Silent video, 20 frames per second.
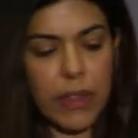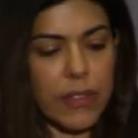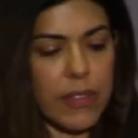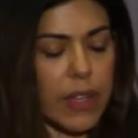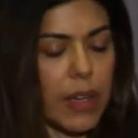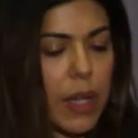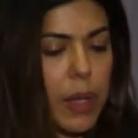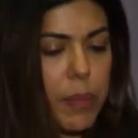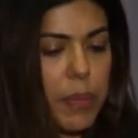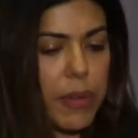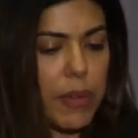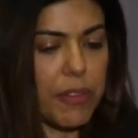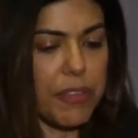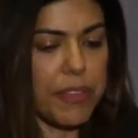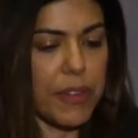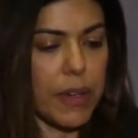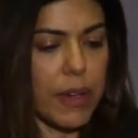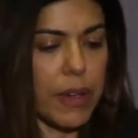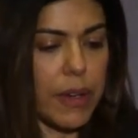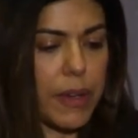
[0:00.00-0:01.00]
type of
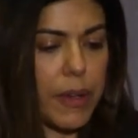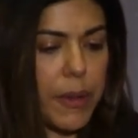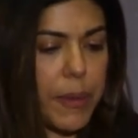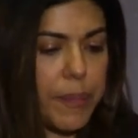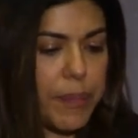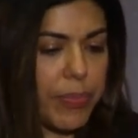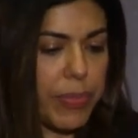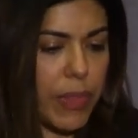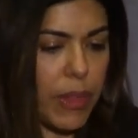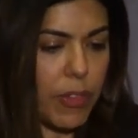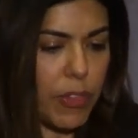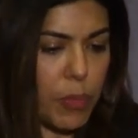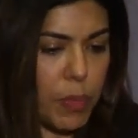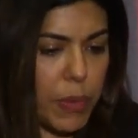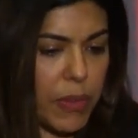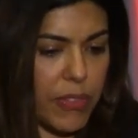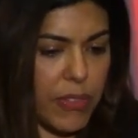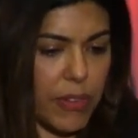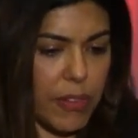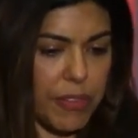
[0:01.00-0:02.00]

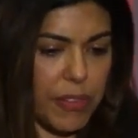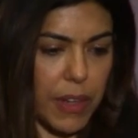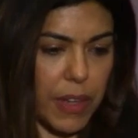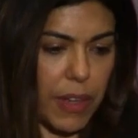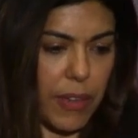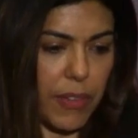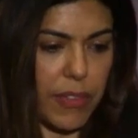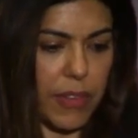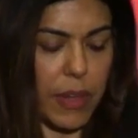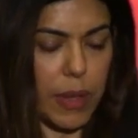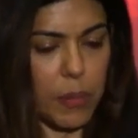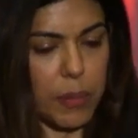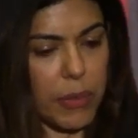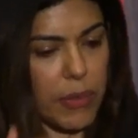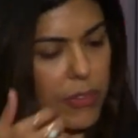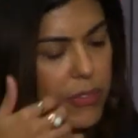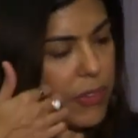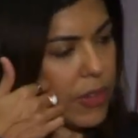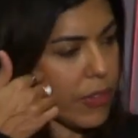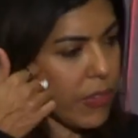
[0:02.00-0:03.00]
specific
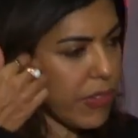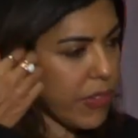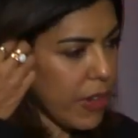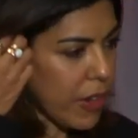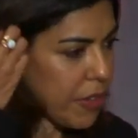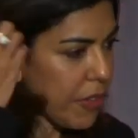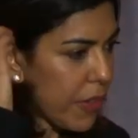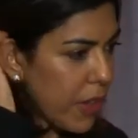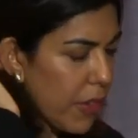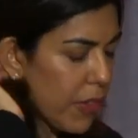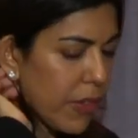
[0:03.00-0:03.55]
examples that Stephanie is